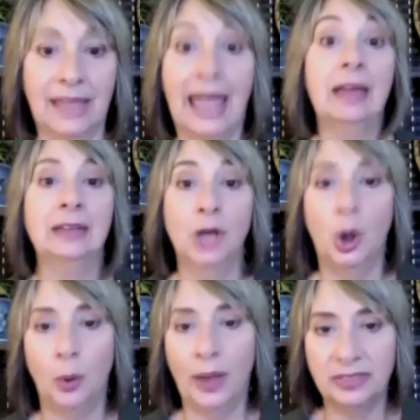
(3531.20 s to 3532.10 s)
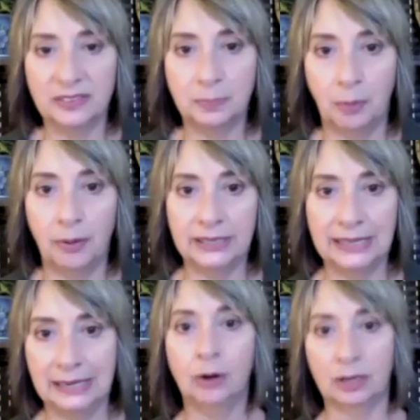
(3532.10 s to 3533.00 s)
know at this point
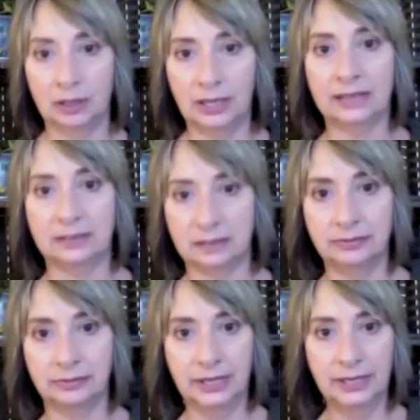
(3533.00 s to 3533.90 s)
in our collective